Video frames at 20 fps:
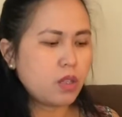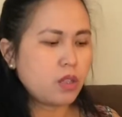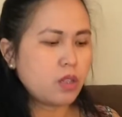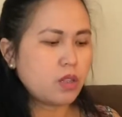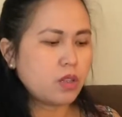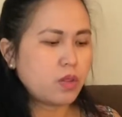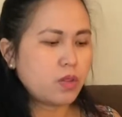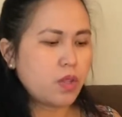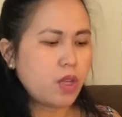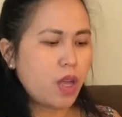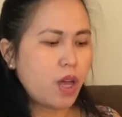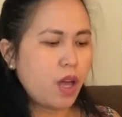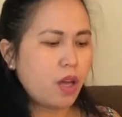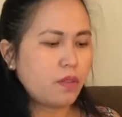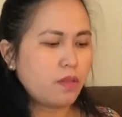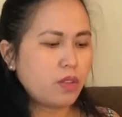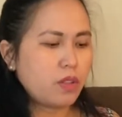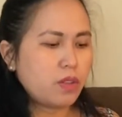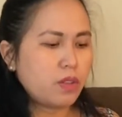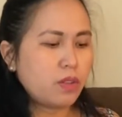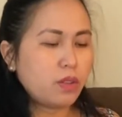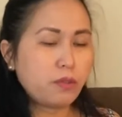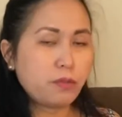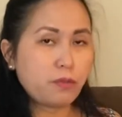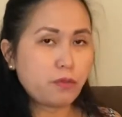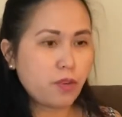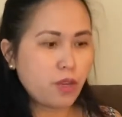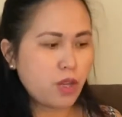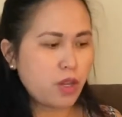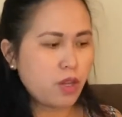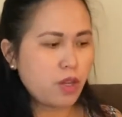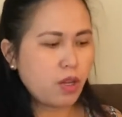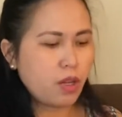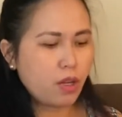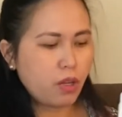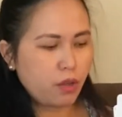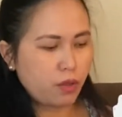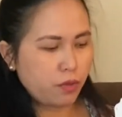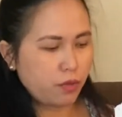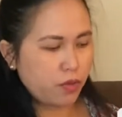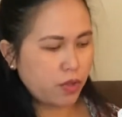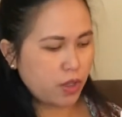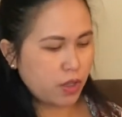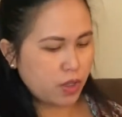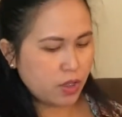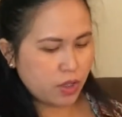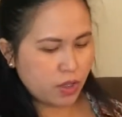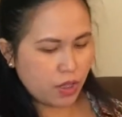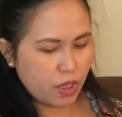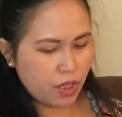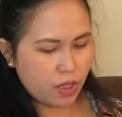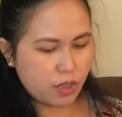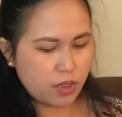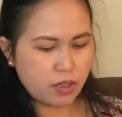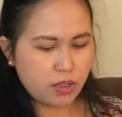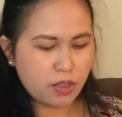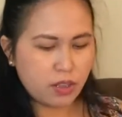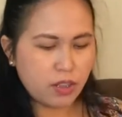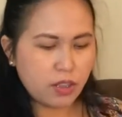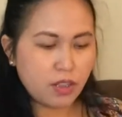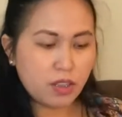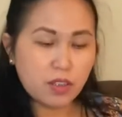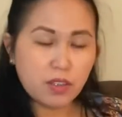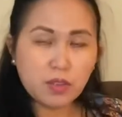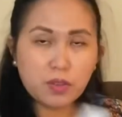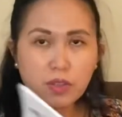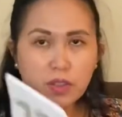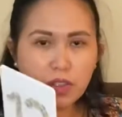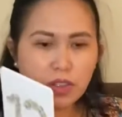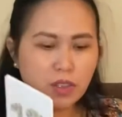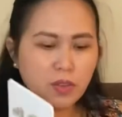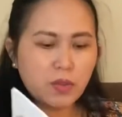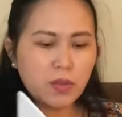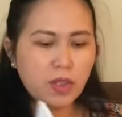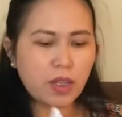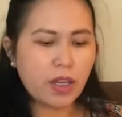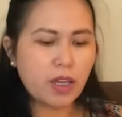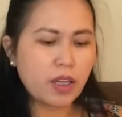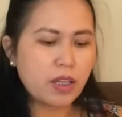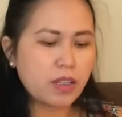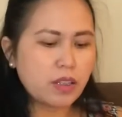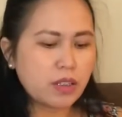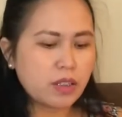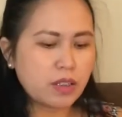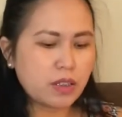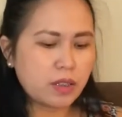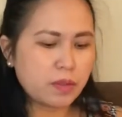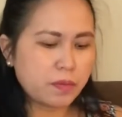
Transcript: So they have the free of this, guys. So it's so nice.